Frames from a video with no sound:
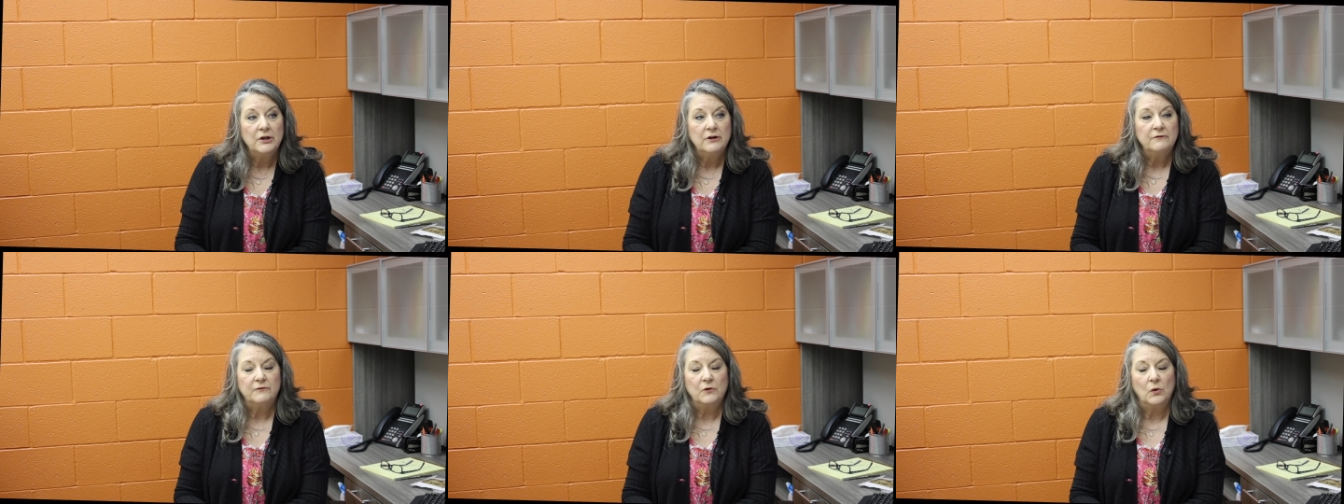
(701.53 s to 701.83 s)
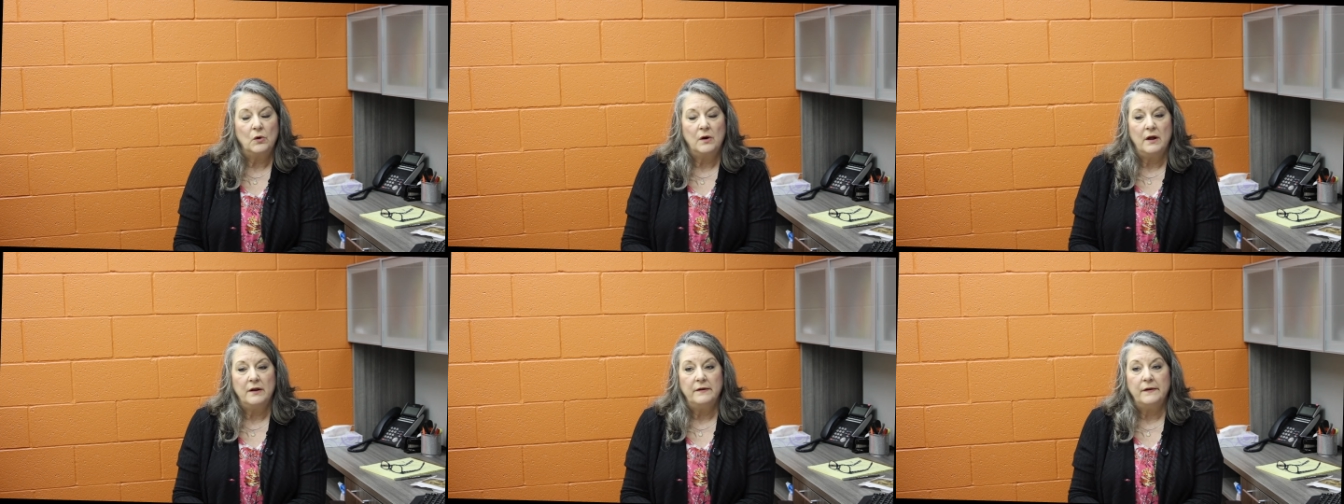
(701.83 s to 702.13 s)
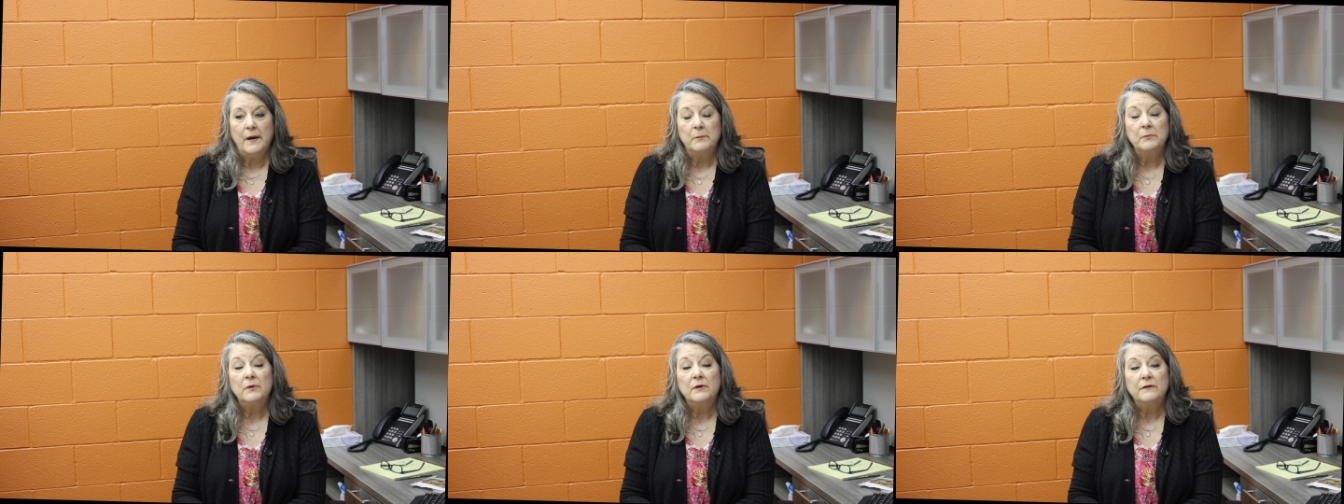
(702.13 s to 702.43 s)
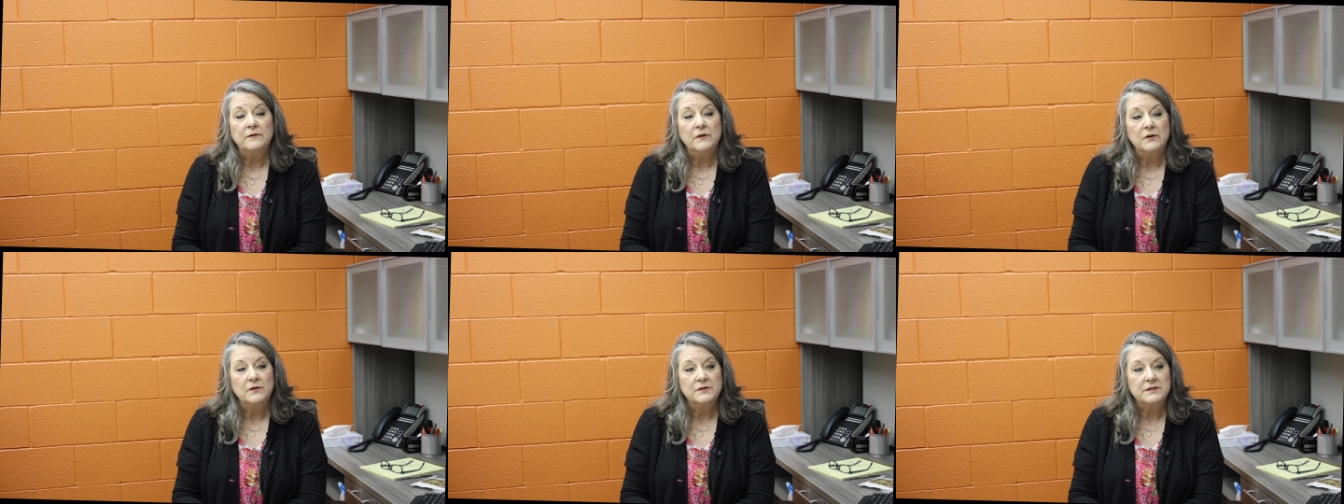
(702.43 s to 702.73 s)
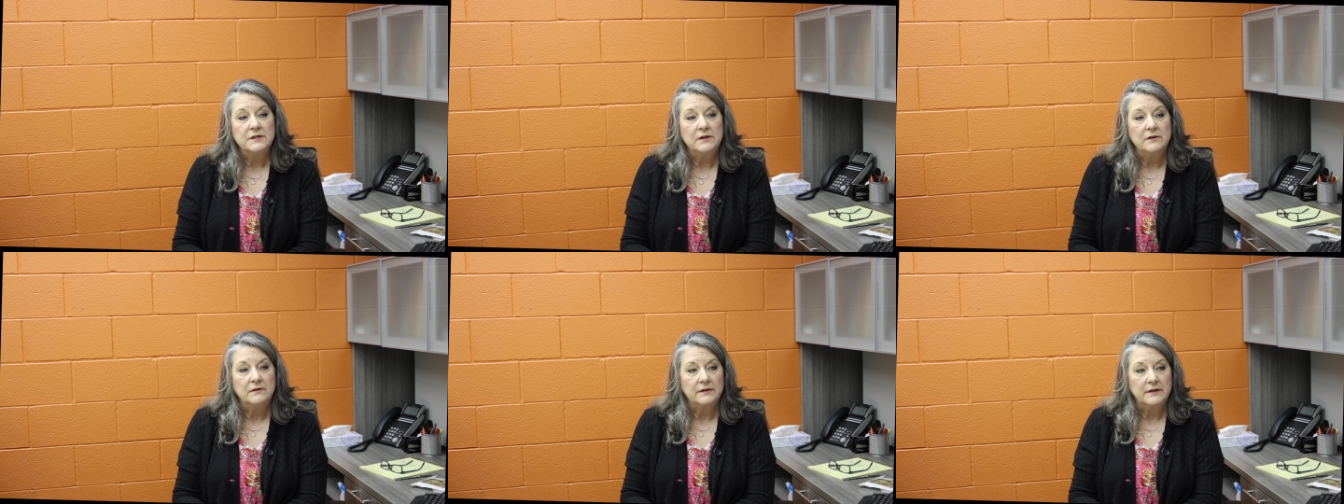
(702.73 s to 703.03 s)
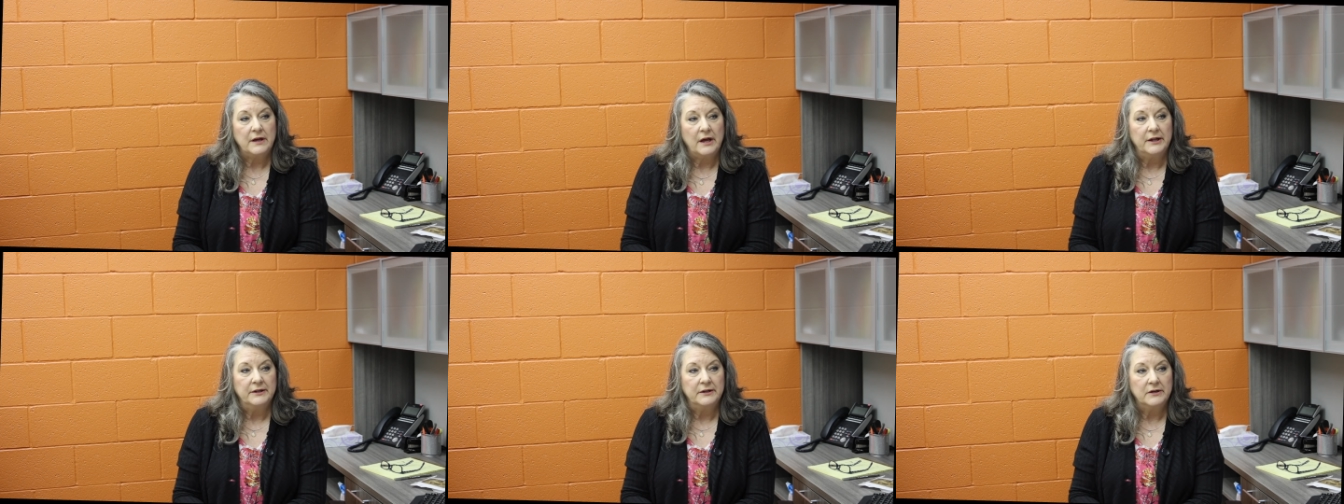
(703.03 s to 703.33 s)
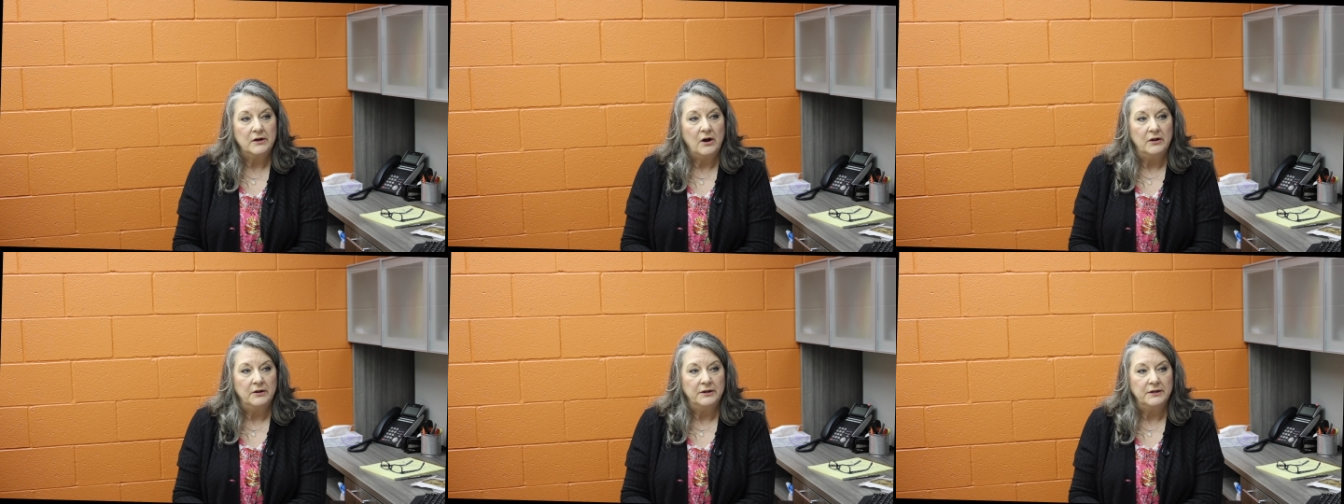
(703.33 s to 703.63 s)
For a number of years here at Cowley
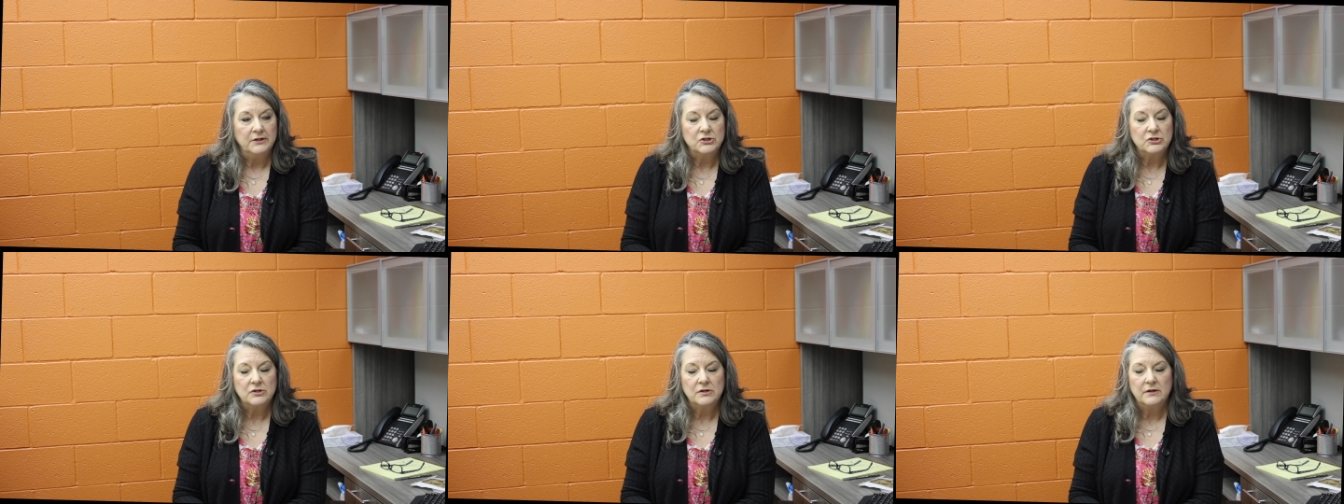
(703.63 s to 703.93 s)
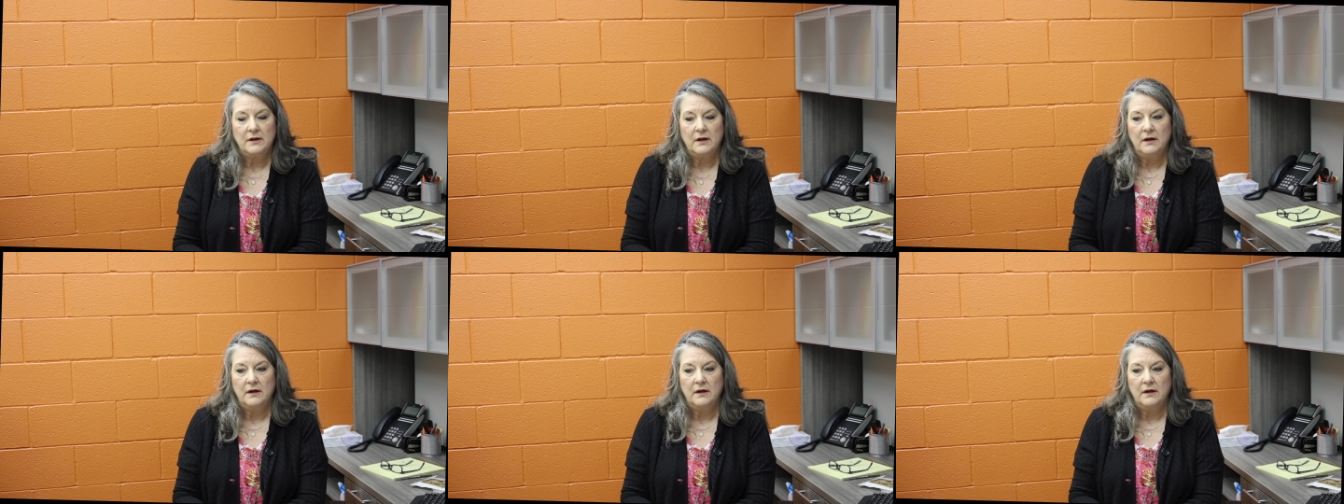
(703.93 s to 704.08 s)
College,